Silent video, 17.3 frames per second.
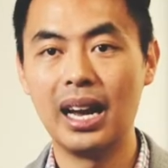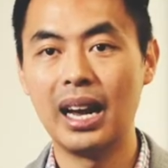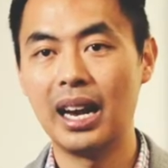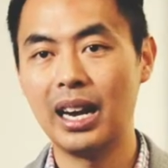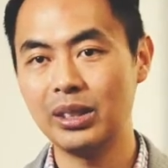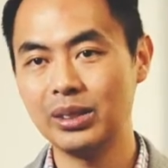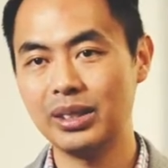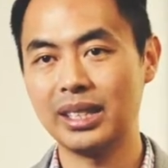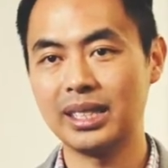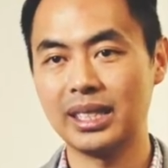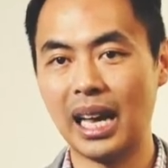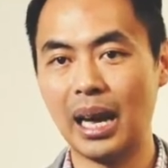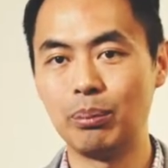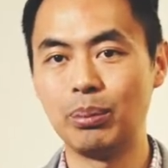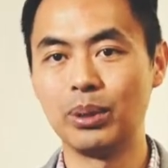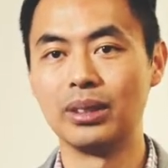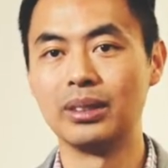Here's an
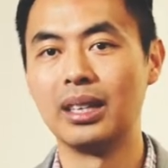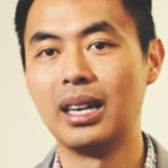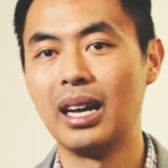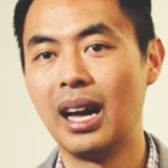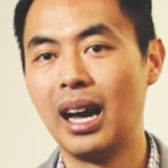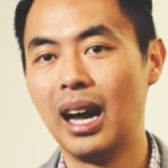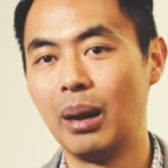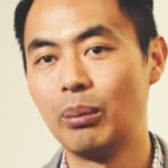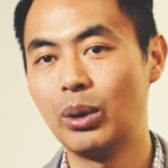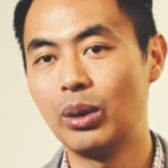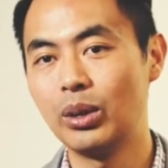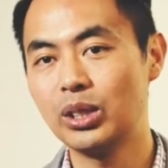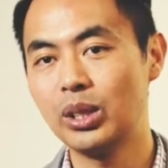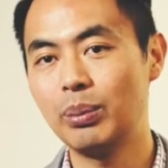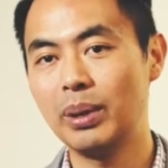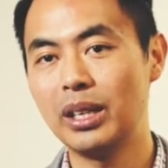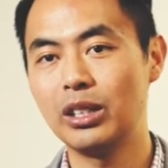example. I'm going
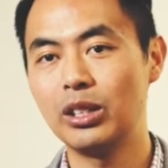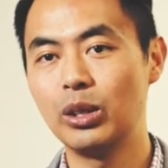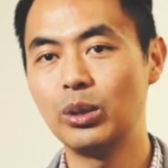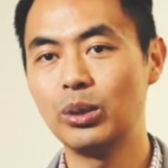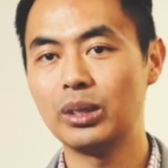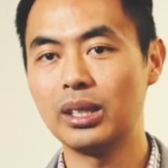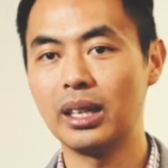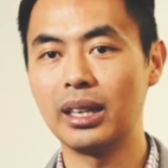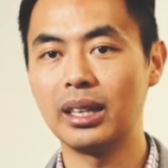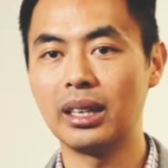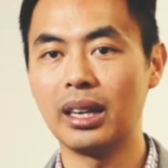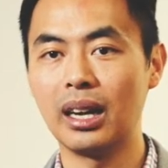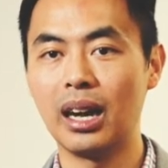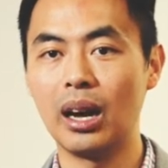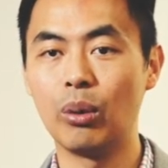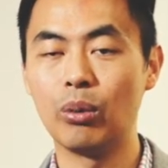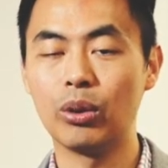to be using
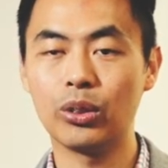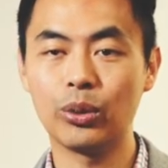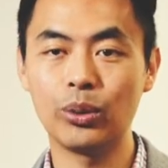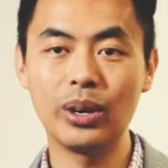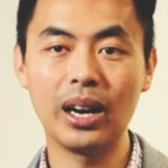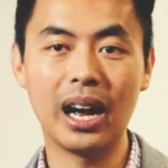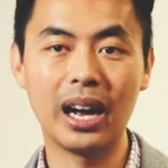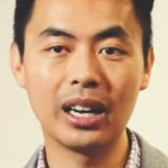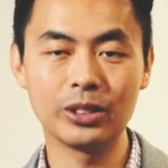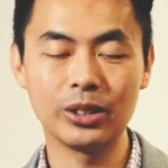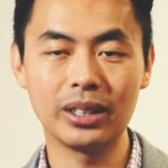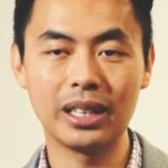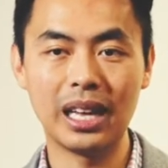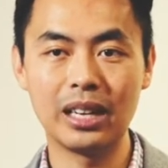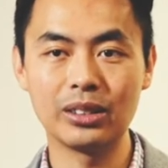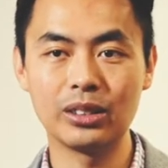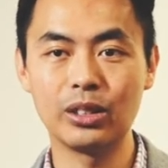a three hundred
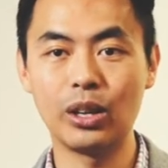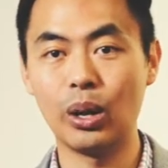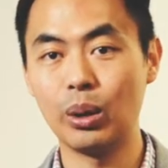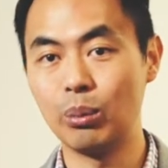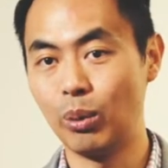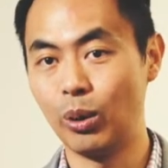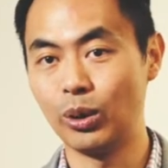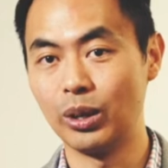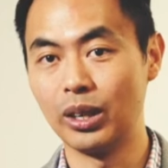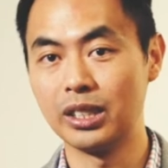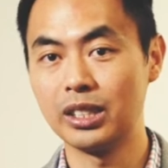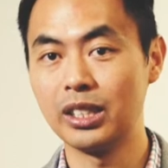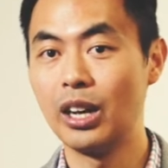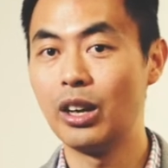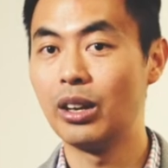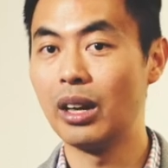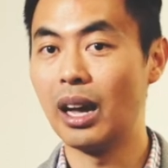thousand dollar mortgage
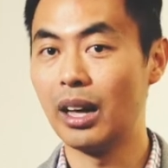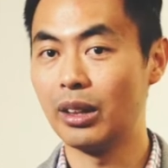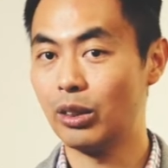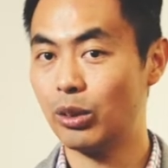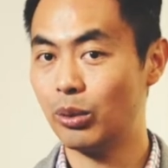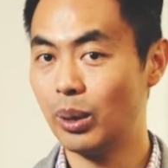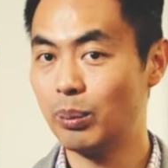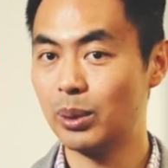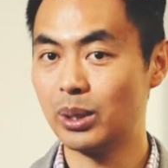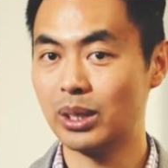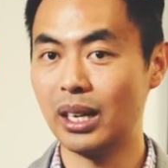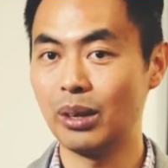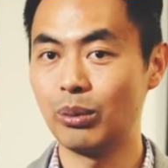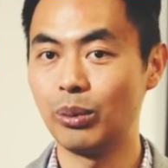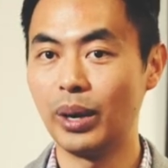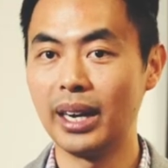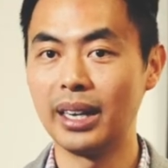at three
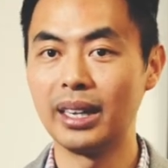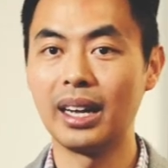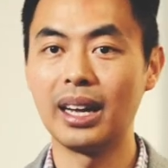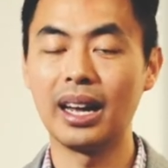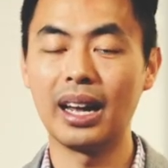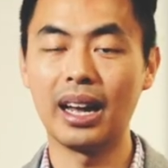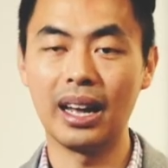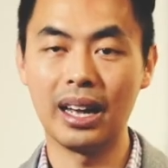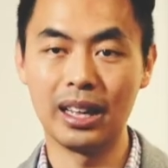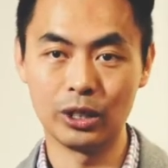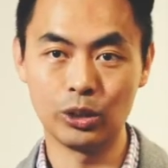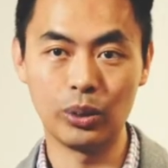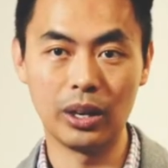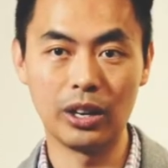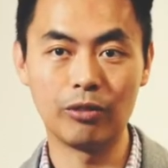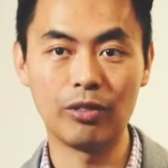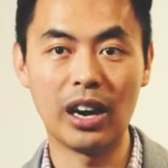percent rate and
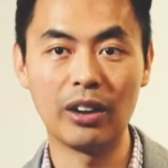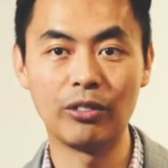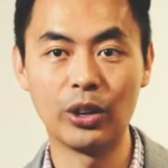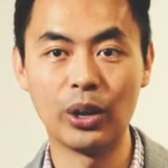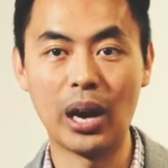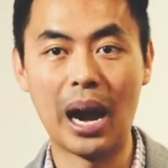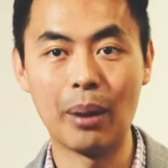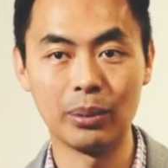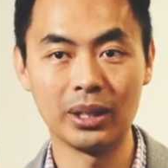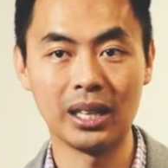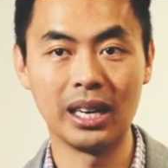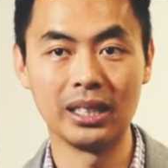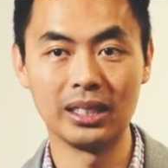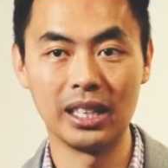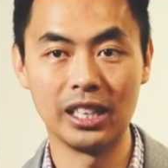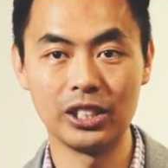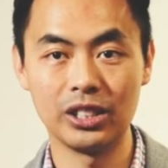twenty-five year
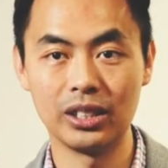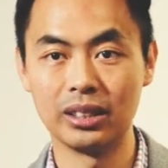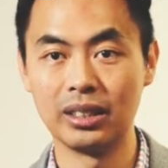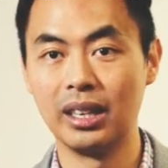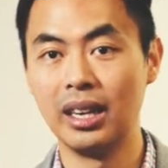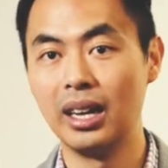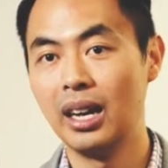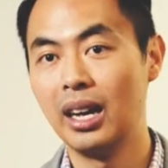amortization.